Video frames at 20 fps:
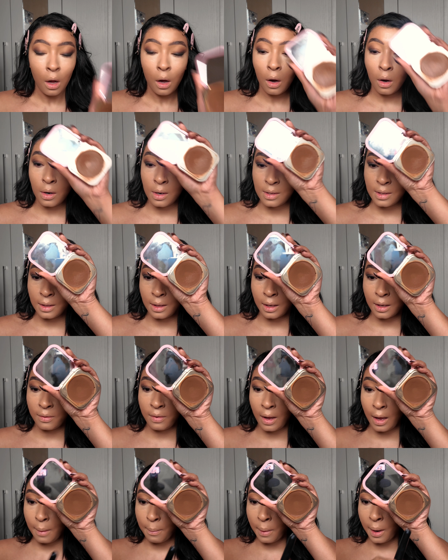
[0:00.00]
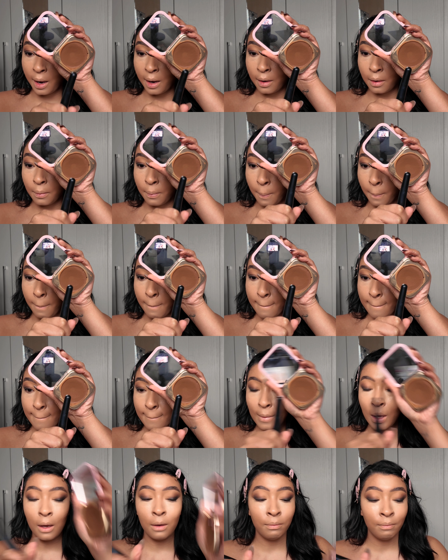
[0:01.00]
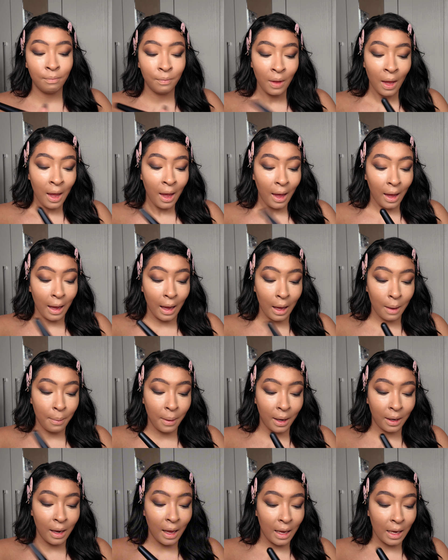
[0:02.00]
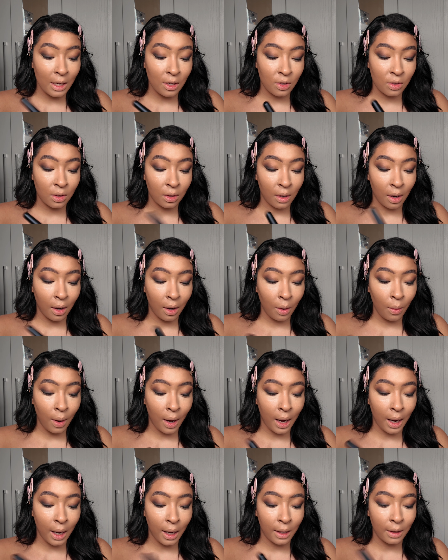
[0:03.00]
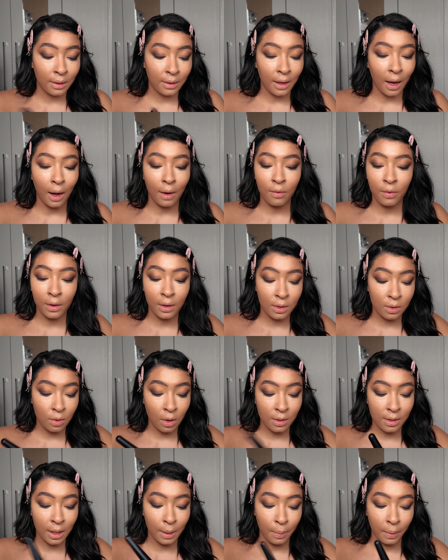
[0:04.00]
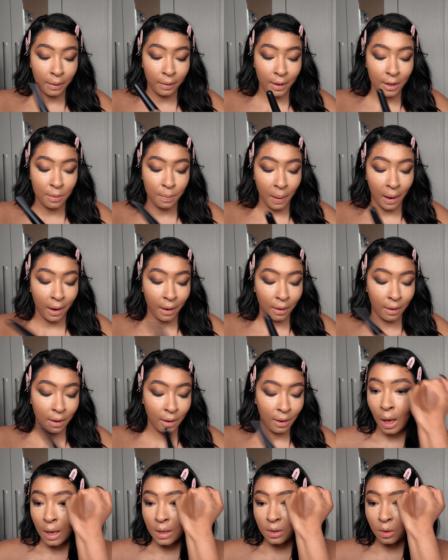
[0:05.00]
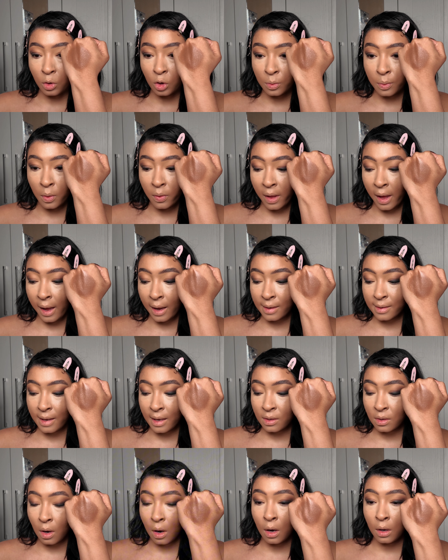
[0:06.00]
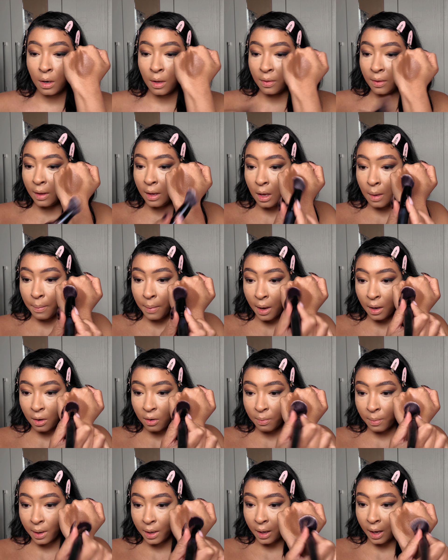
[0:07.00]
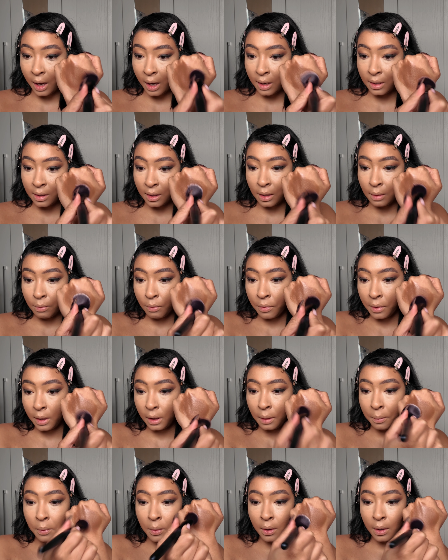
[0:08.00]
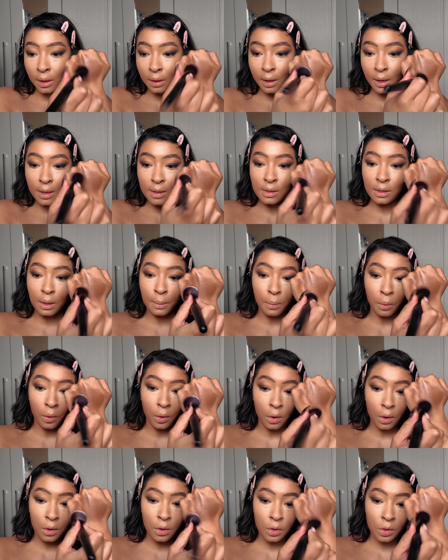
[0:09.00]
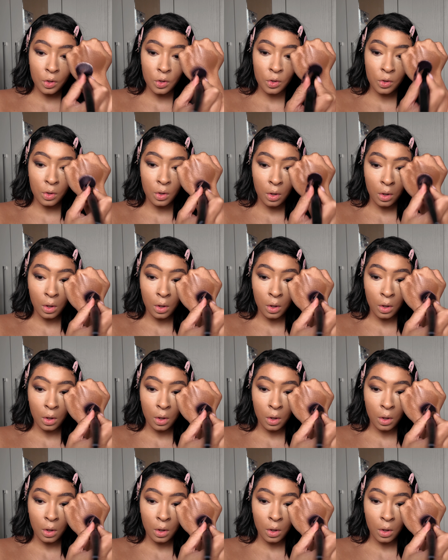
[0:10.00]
Honestly, like, I've hit pan. I hit pan ages ago, and yeah, fingers crossed they bring these back. So just put the excess on the back of my hand, and I'm really working that into the brush.